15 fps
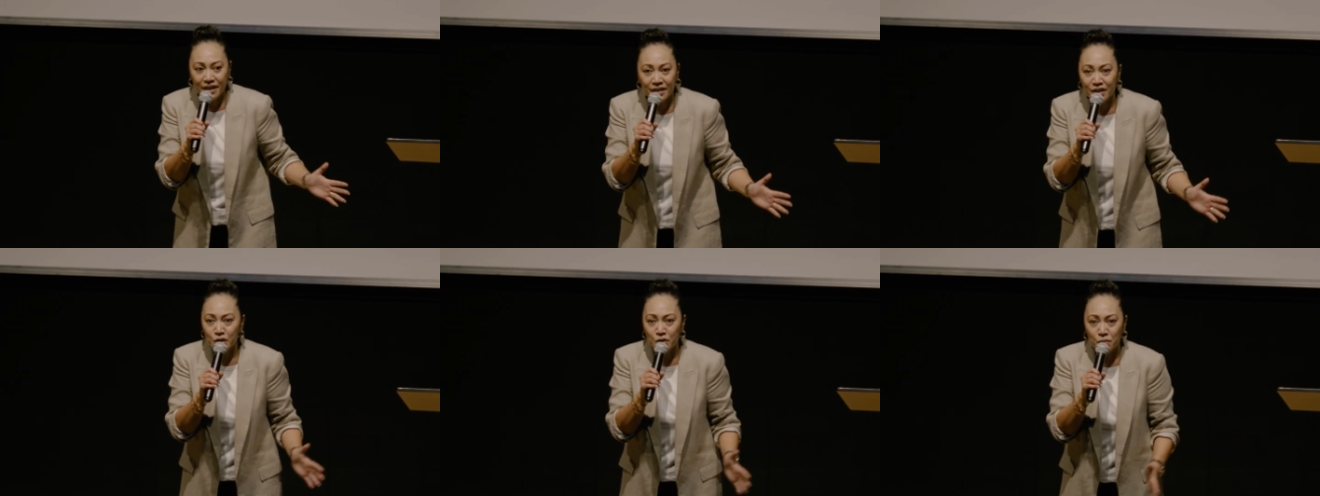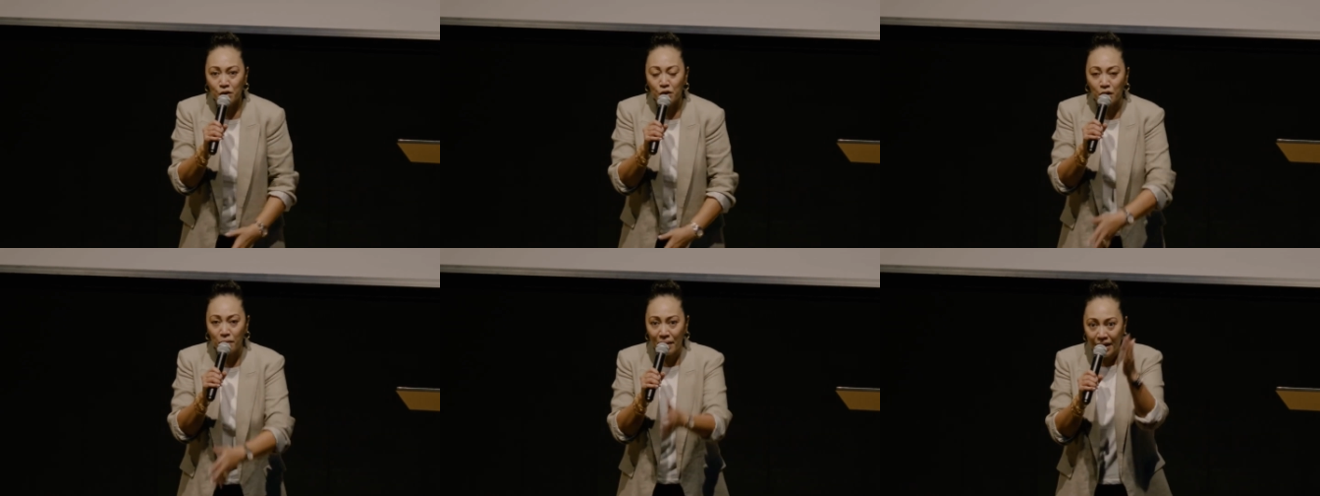in this
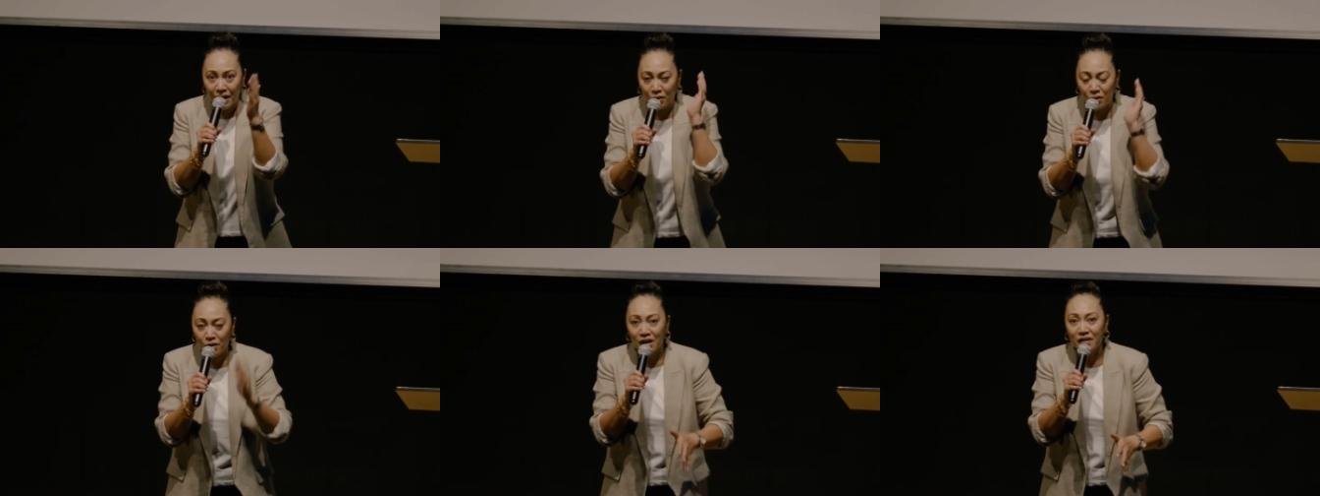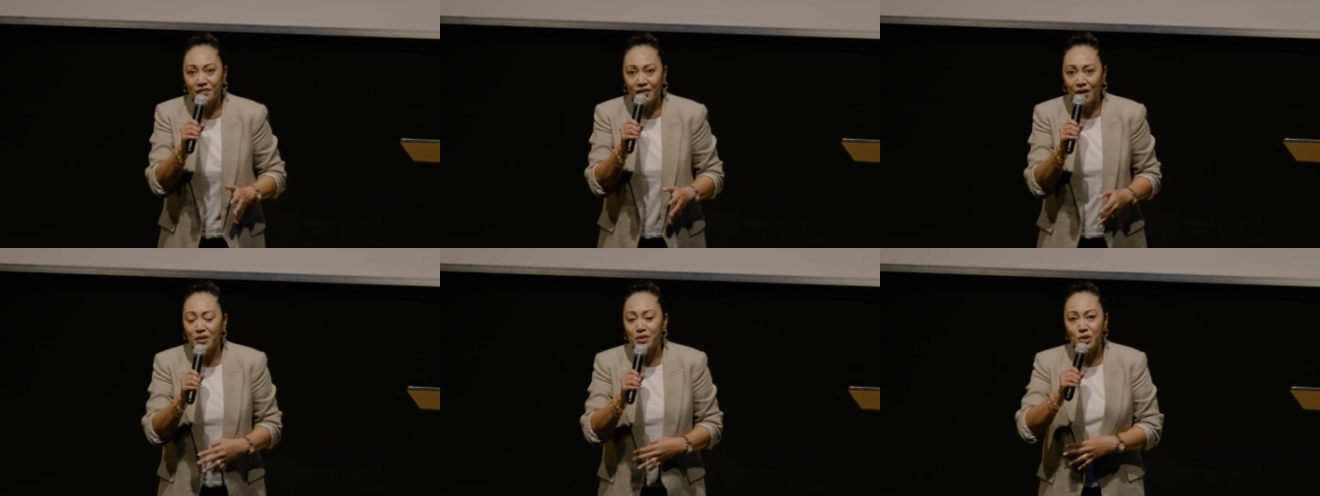room and all of
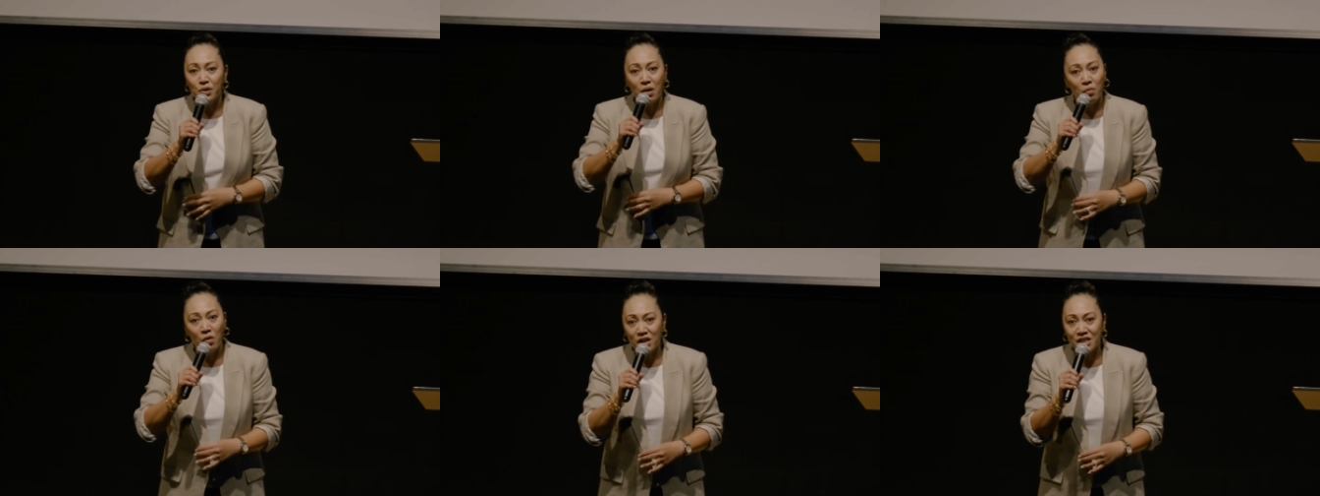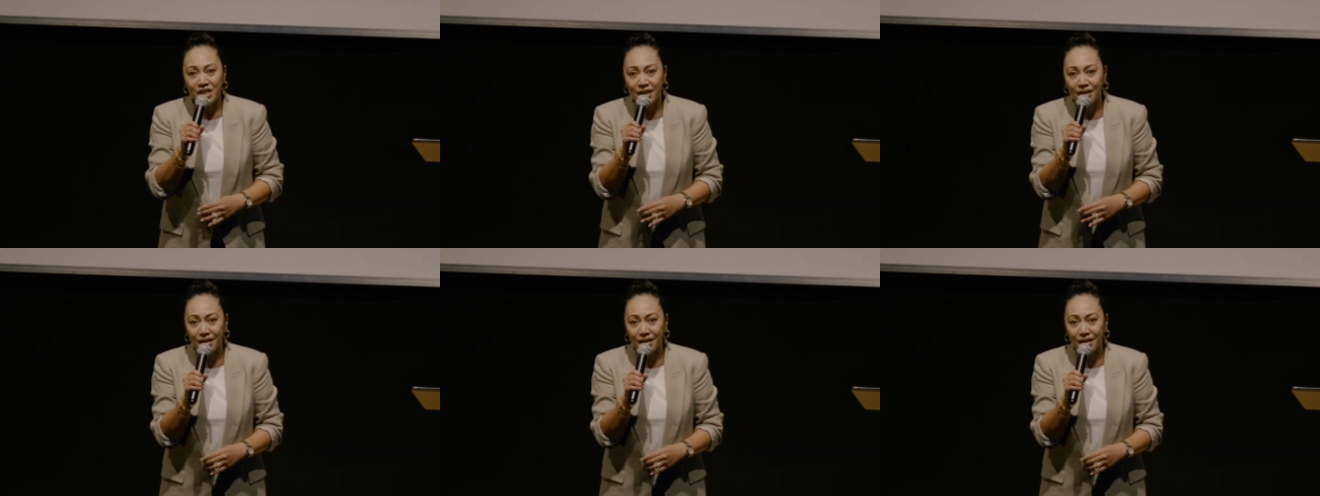those who are watching